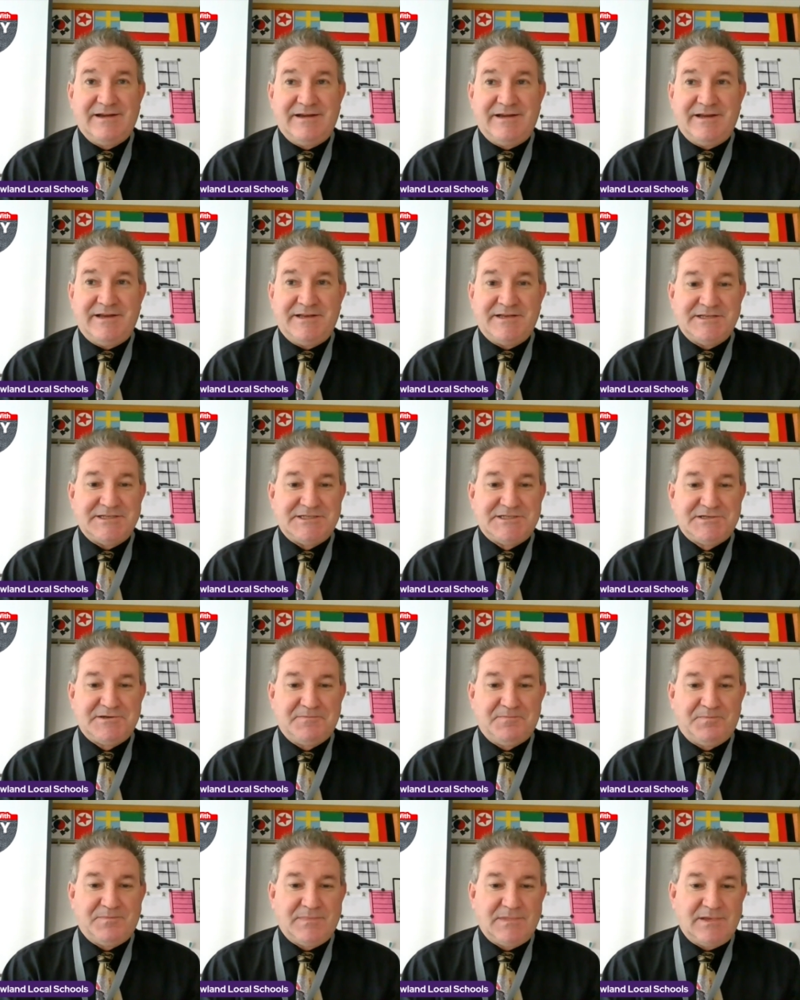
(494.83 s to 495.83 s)

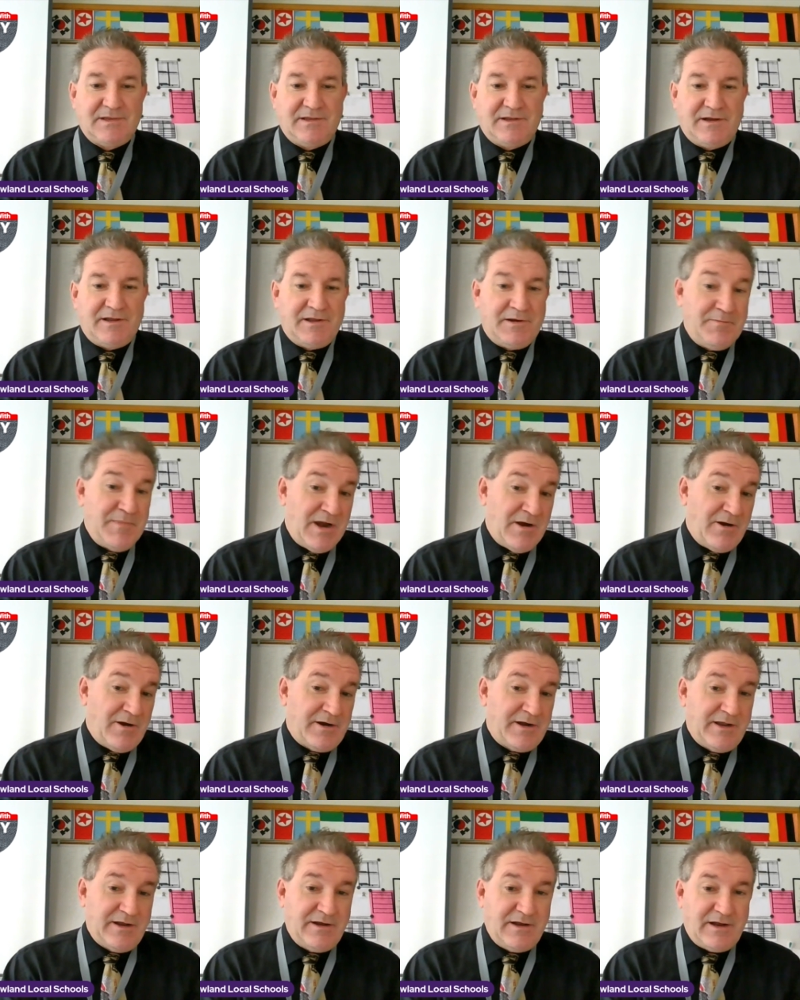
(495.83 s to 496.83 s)
is an
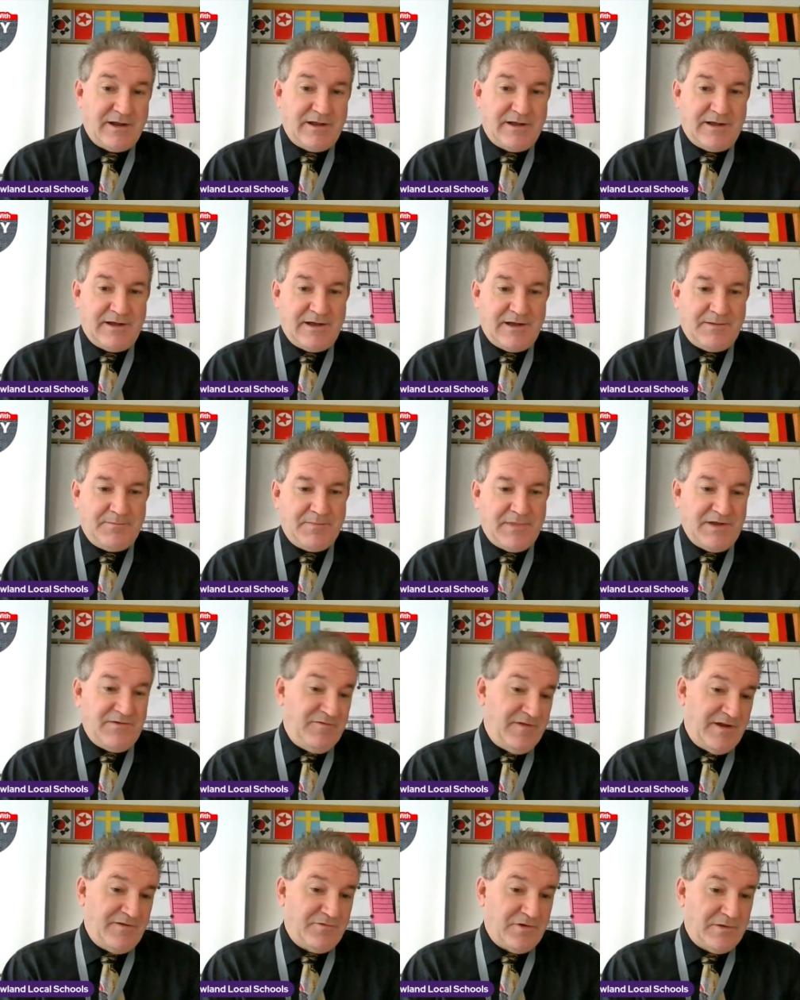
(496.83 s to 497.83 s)
American. Um, my
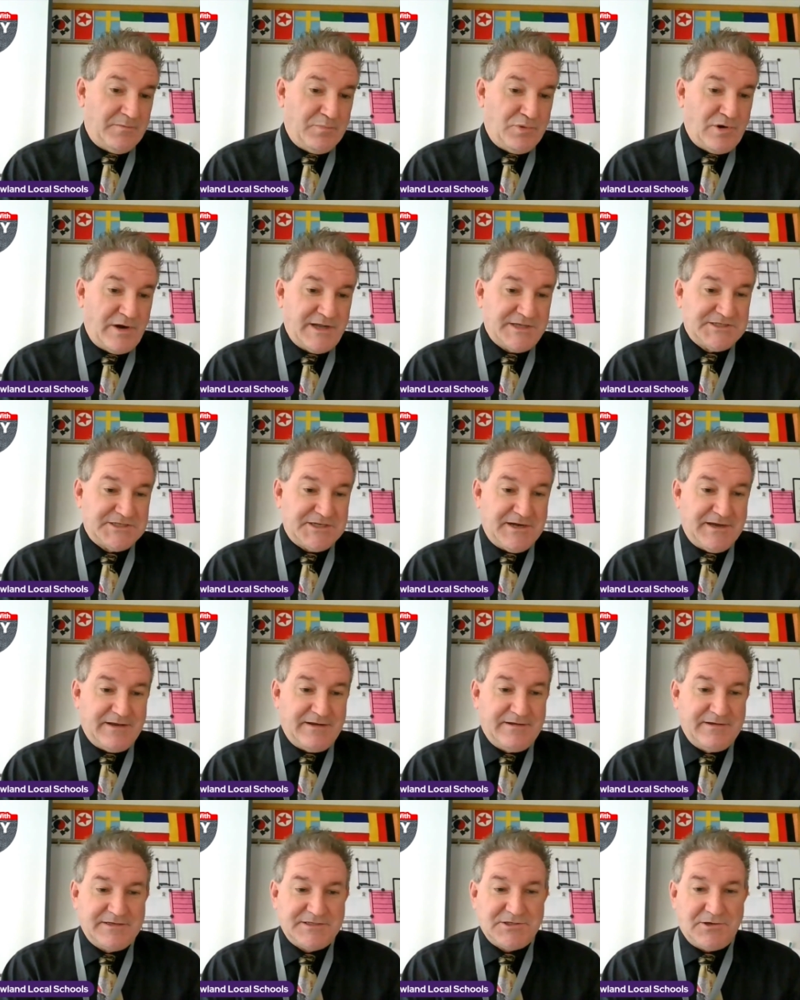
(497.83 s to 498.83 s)
favorite
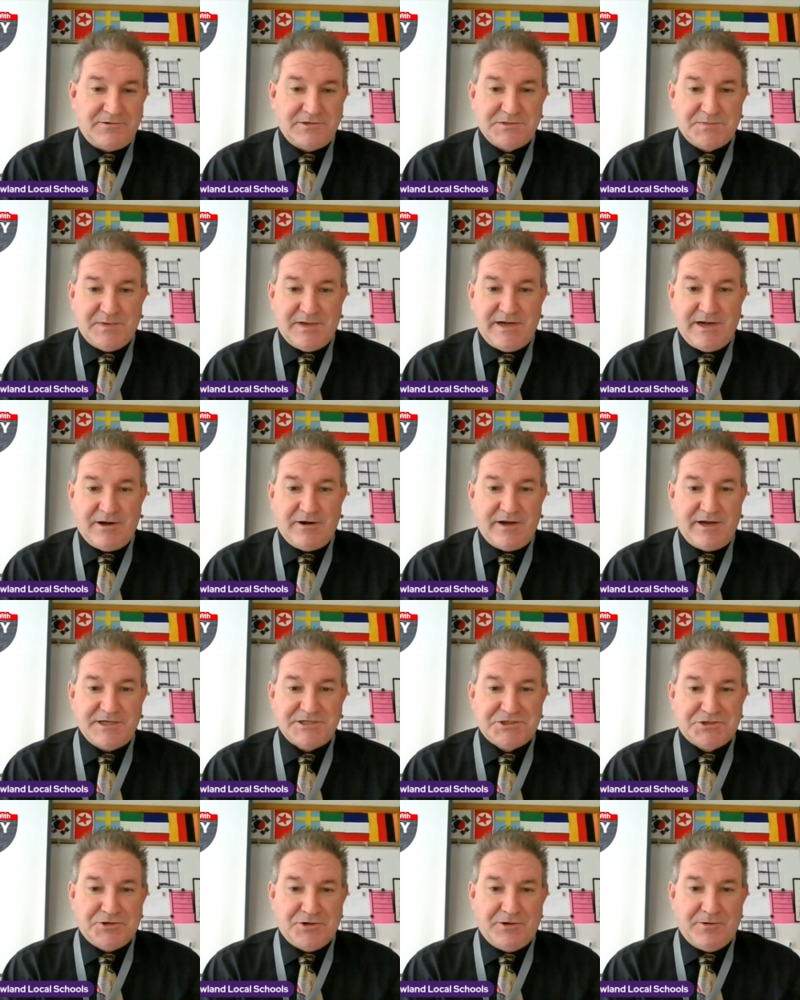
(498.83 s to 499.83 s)
president has always been Harry
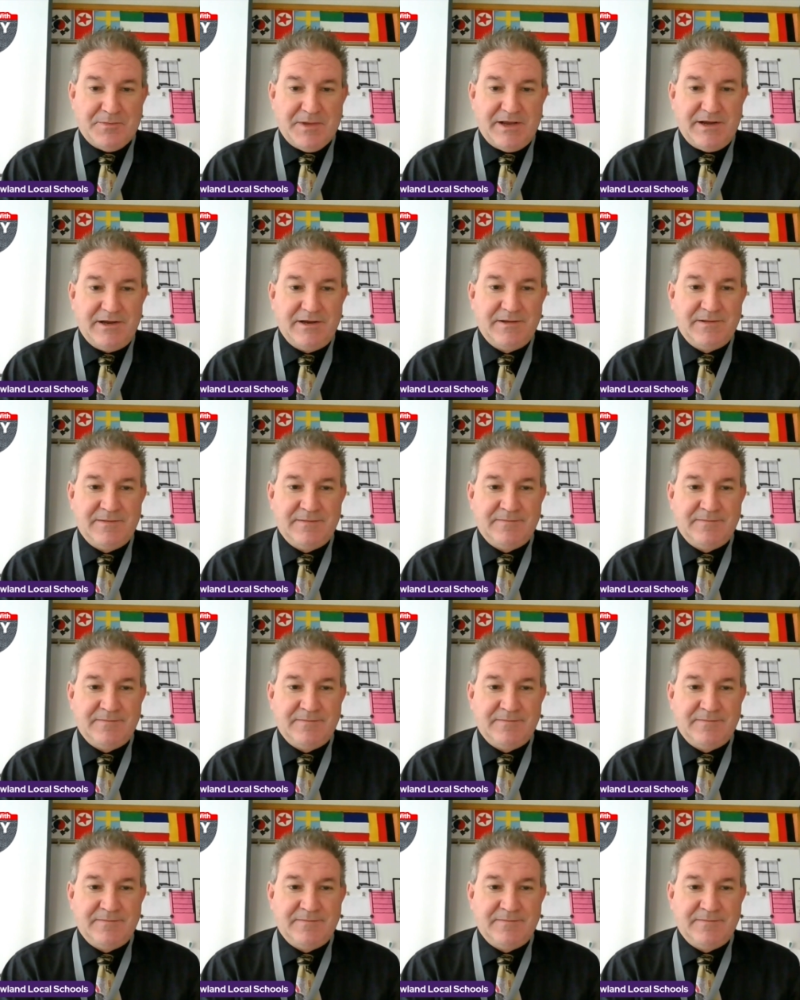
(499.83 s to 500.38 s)
S. Truman.